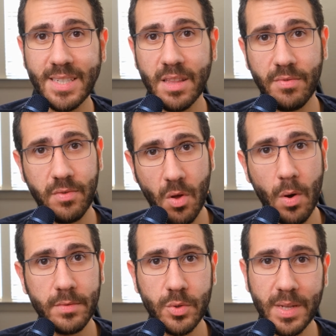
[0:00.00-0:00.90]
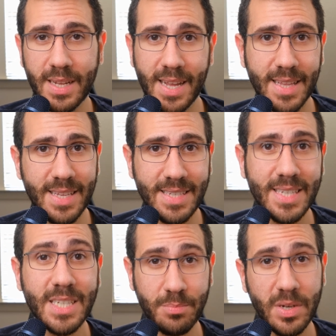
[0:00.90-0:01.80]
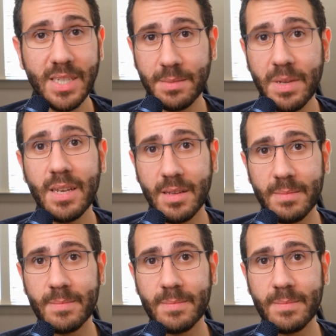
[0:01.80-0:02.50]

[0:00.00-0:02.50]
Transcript: into the flow of doing it like this, it's pretty speedy.